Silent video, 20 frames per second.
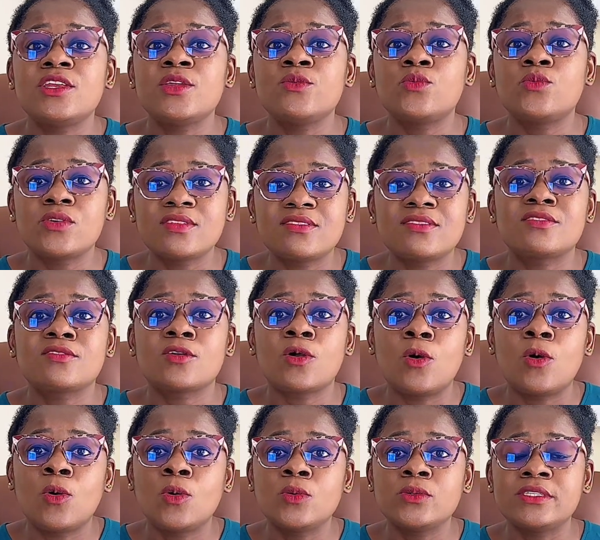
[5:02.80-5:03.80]
what is
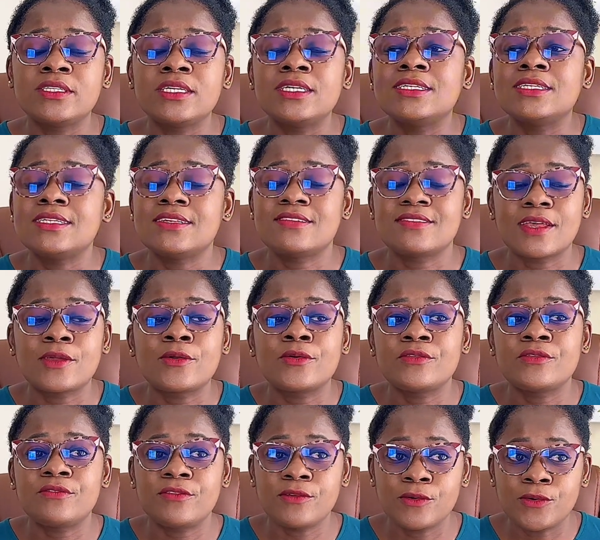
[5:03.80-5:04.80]
called the second
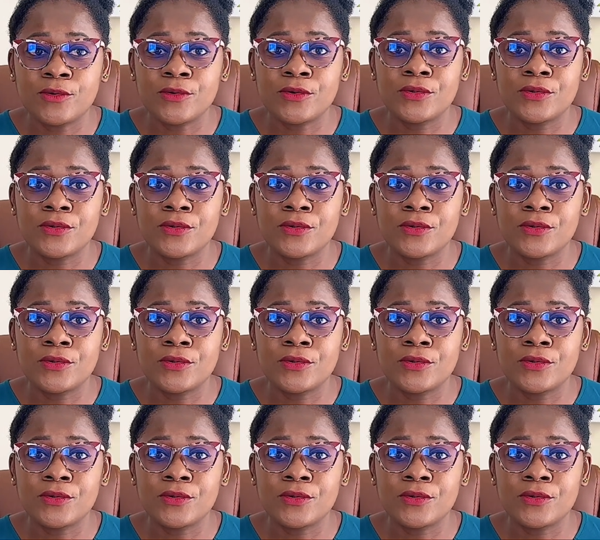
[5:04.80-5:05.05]
floor.